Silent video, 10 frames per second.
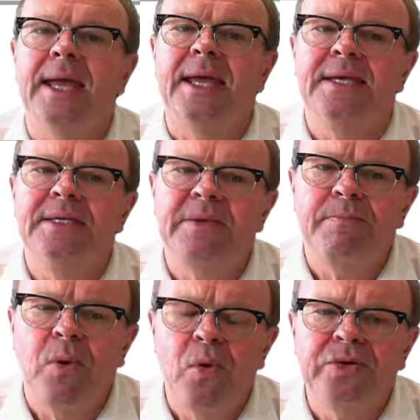It is
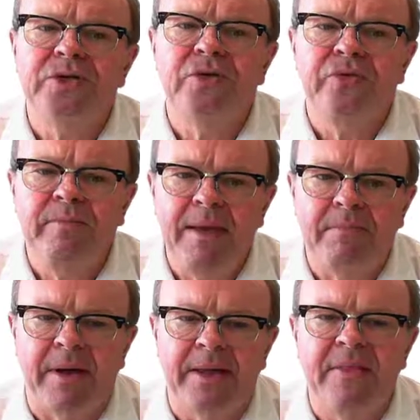important to
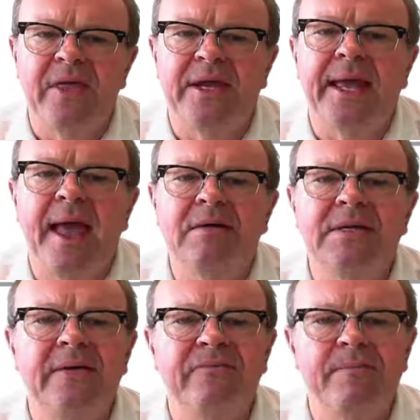remember that
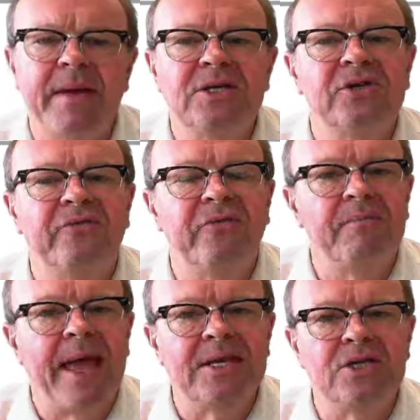accounting information for
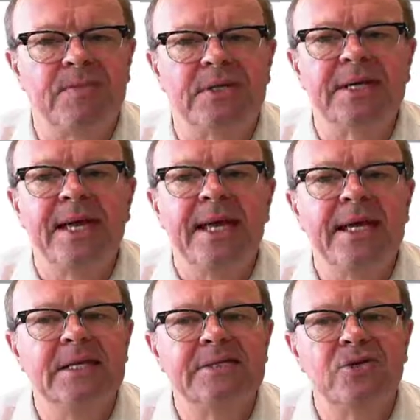management
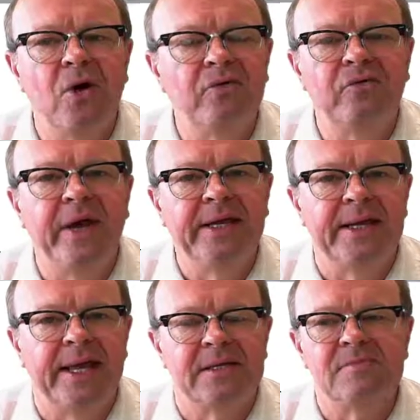is not
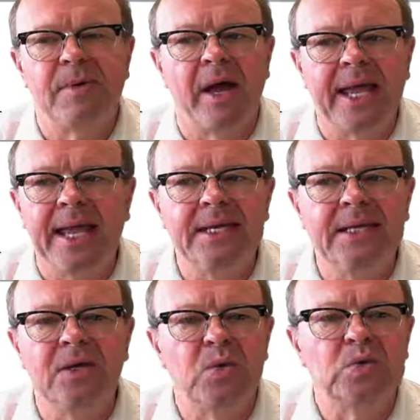regulated by any
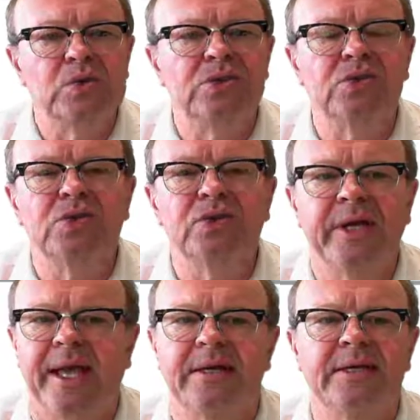laws or
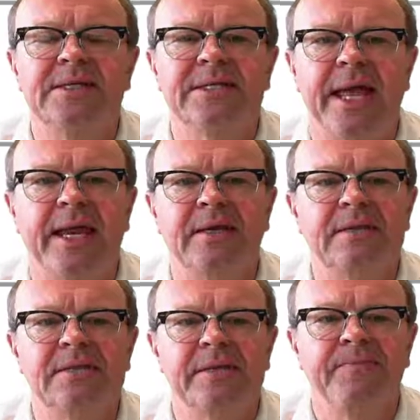accounting
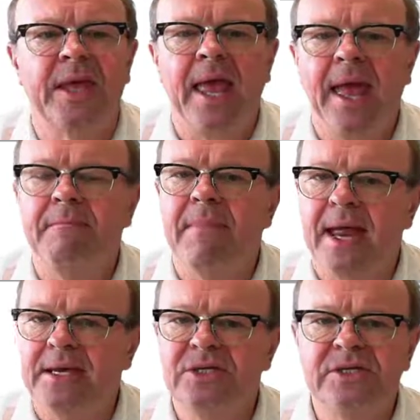standards.
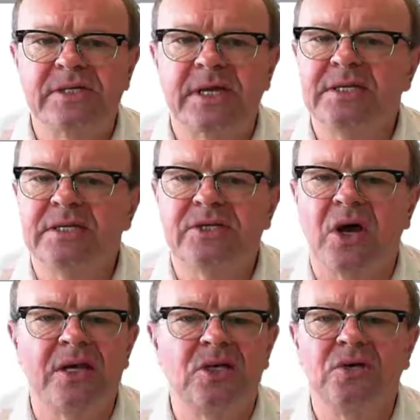Managers can
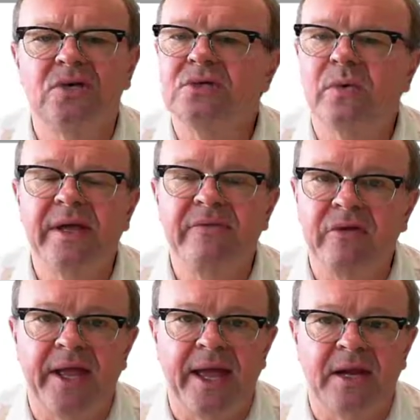decide to use whatever
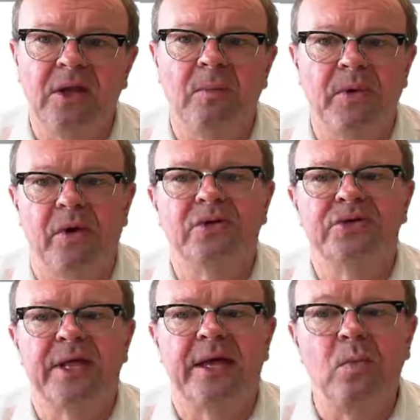accounting approach
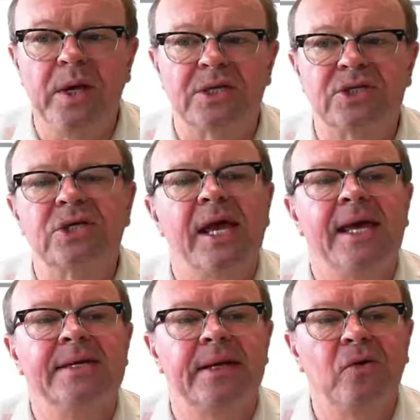they wish
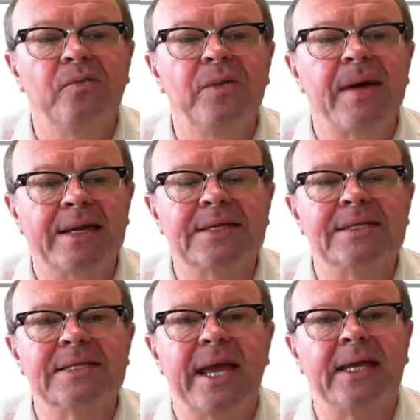to help them
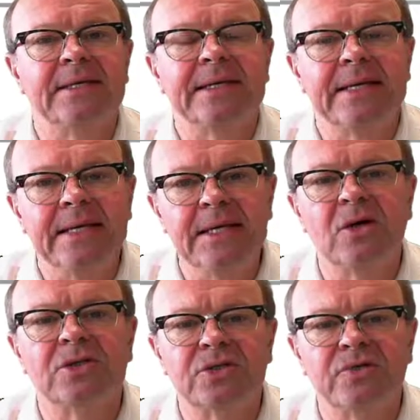understand key
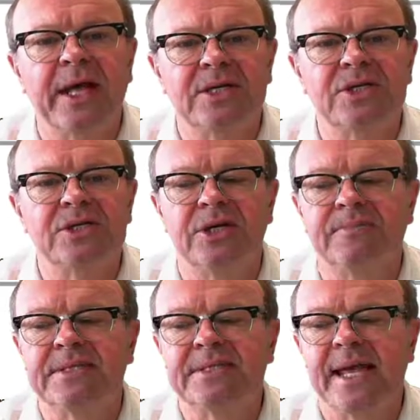cost
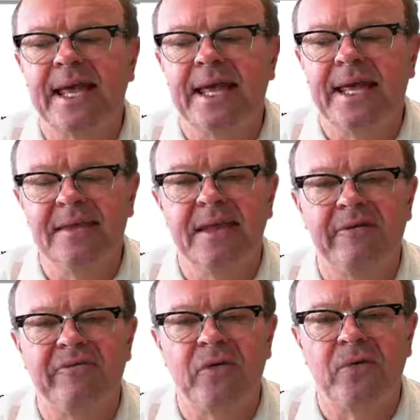relationships in their
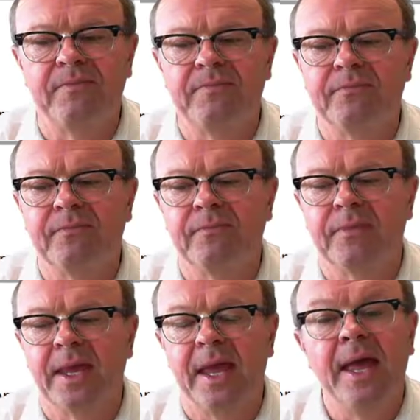firm.
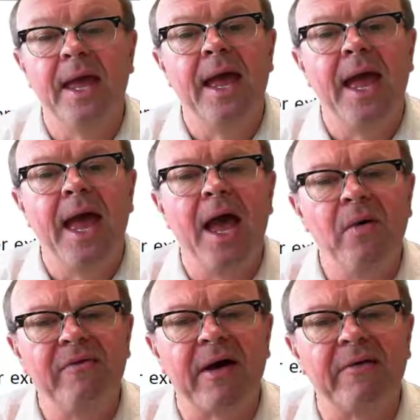
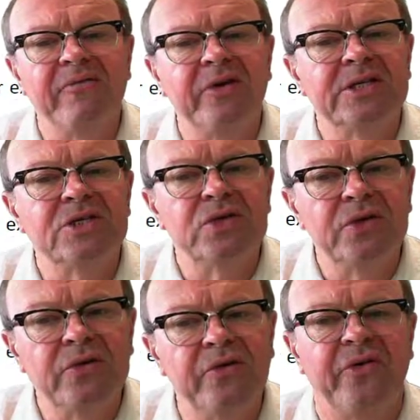However, for
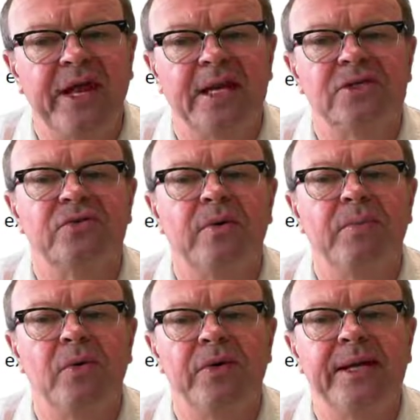external financial
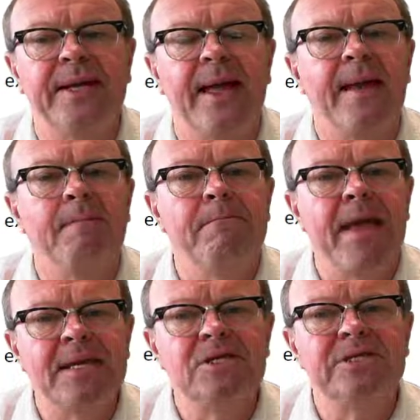reporting,
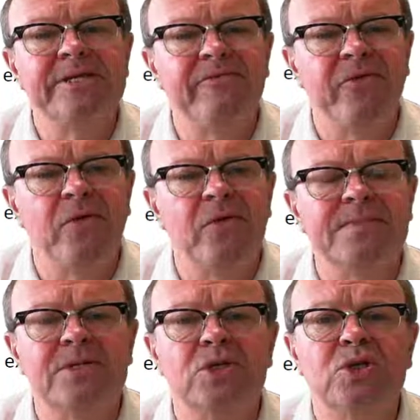managers and
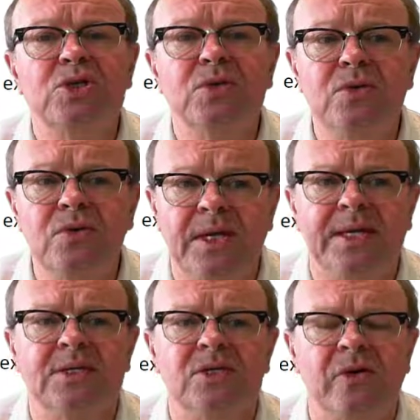firms do
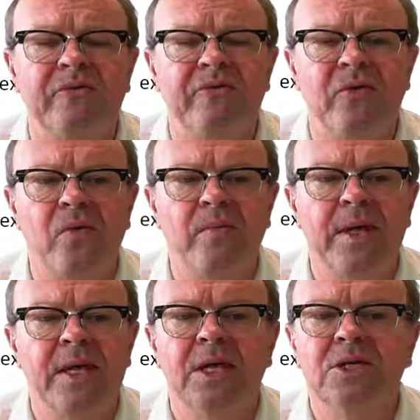need to
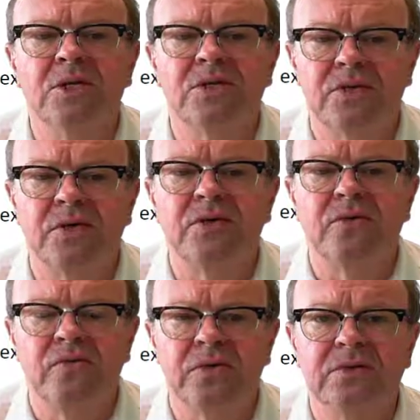conform to
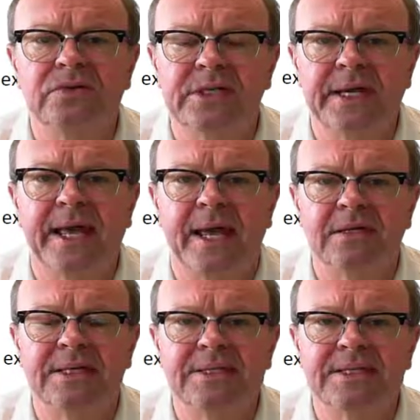certain rules and
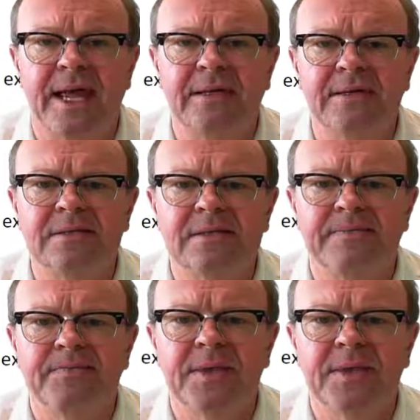accounting standards.